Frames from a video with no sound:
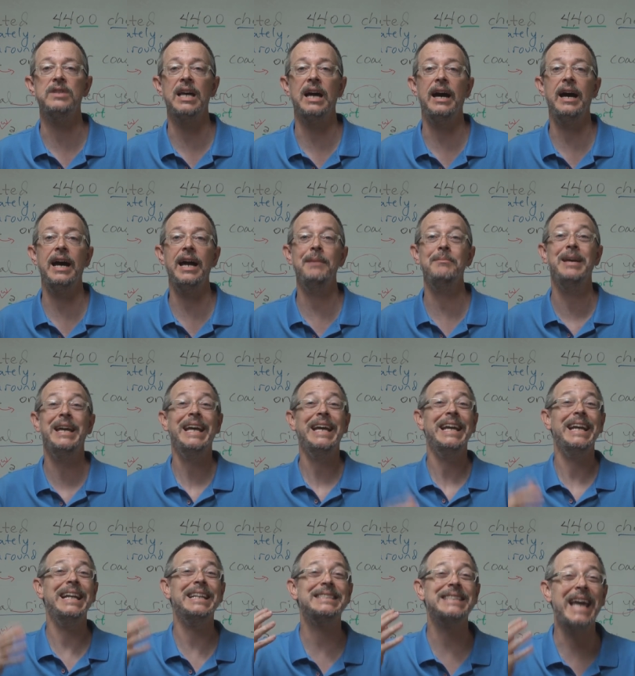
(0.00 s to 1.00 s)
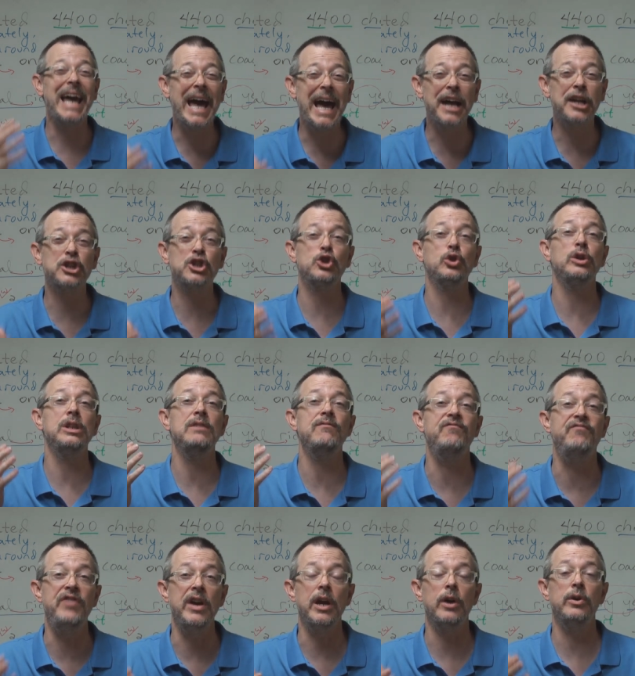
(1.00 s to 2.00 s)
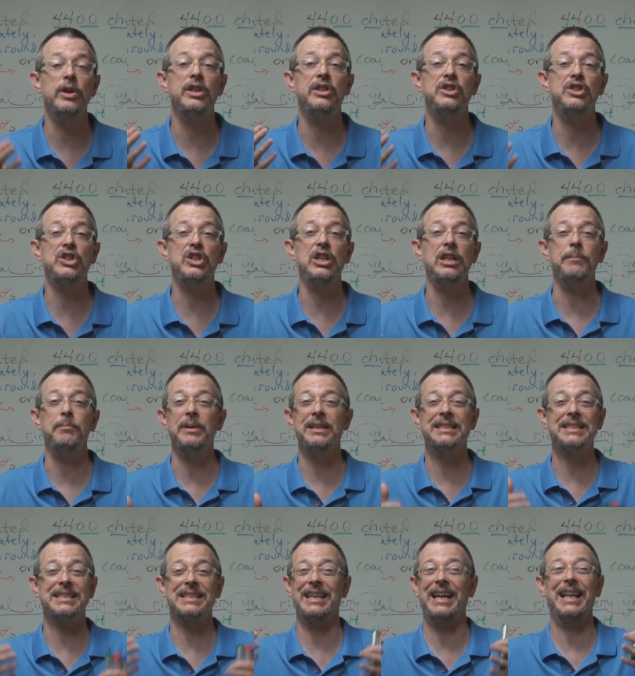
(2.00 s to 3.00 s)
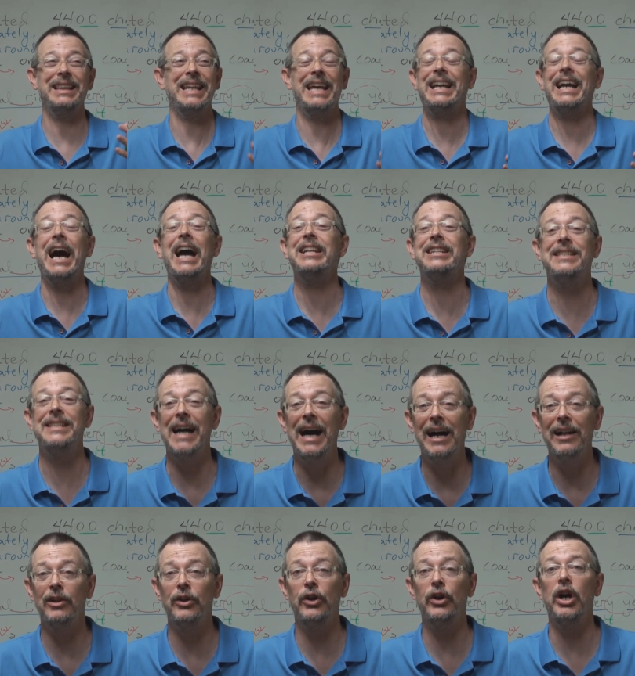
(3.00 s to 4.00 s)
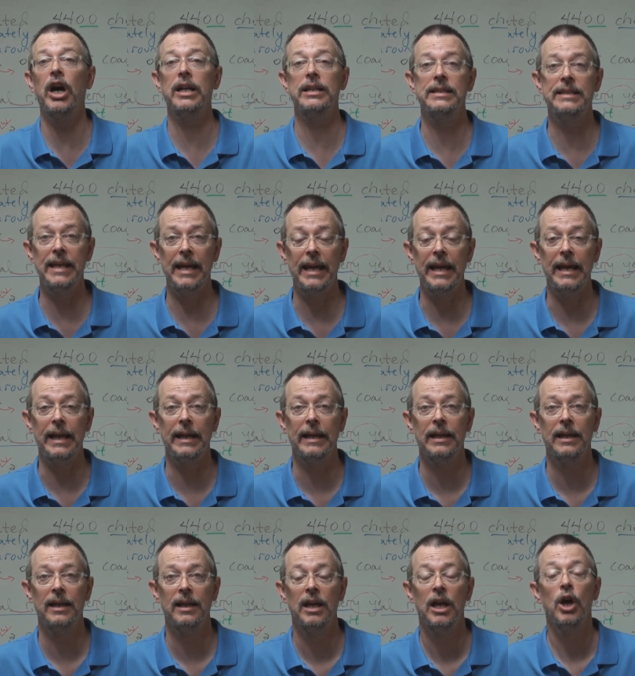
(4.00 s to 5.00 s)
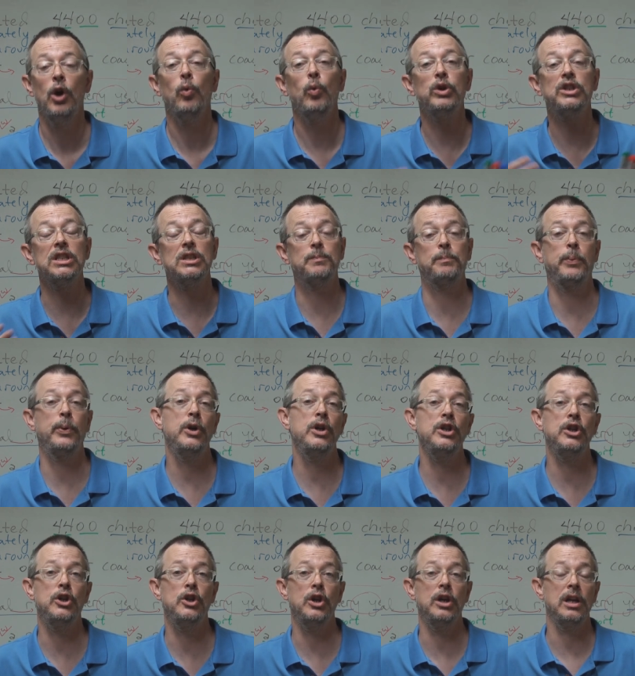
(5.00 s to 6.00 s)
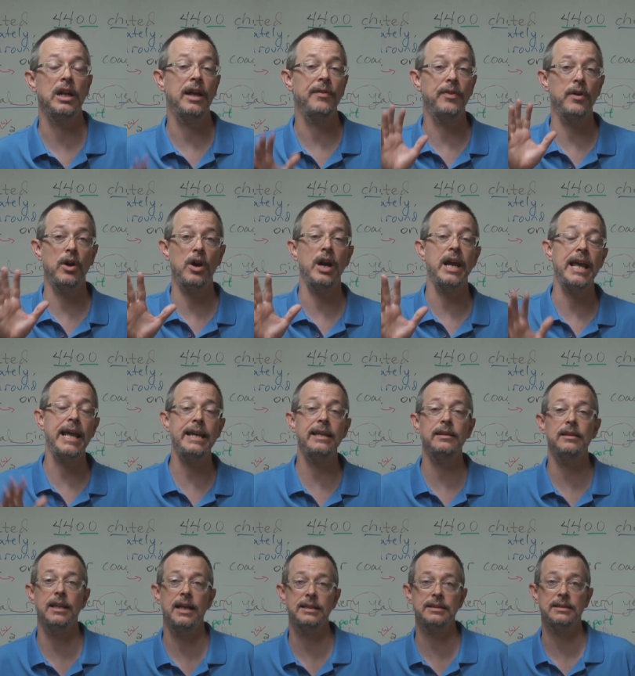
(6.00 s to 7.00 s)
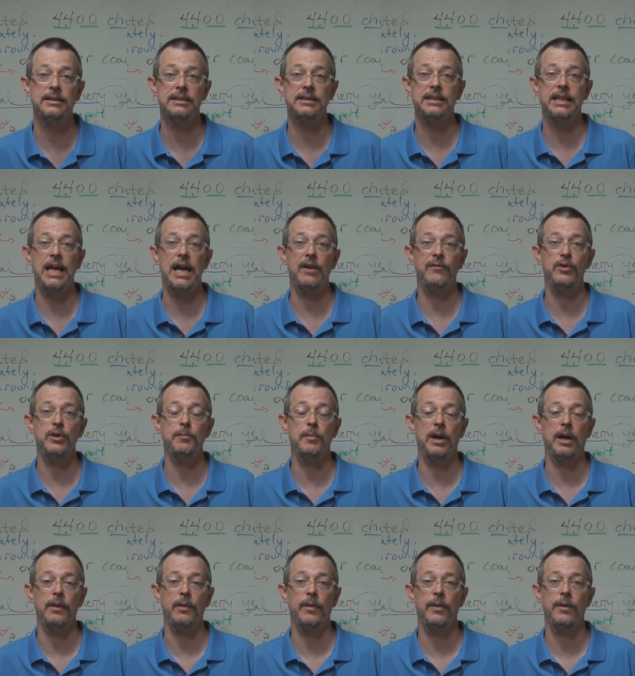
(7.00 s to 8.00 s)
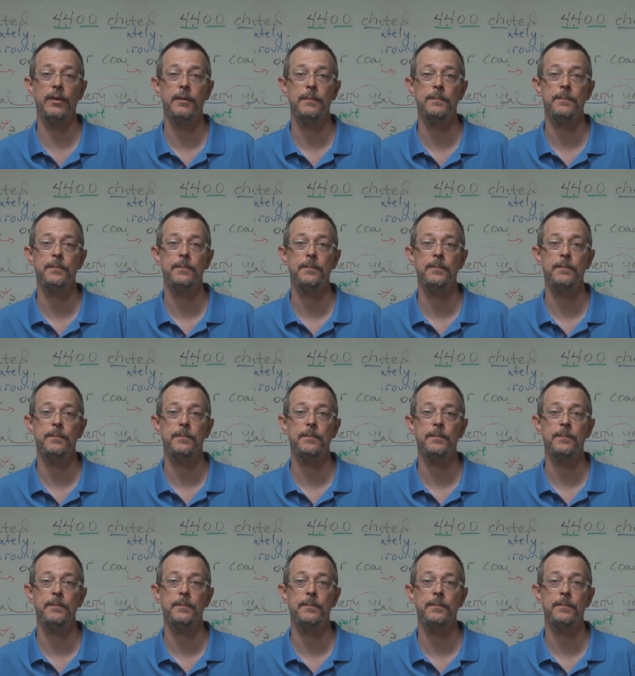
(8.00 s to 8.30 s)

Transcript: of time, it's actually very cheap. It's like $1 a day, which is pretty good. And there are 8 lessons every month.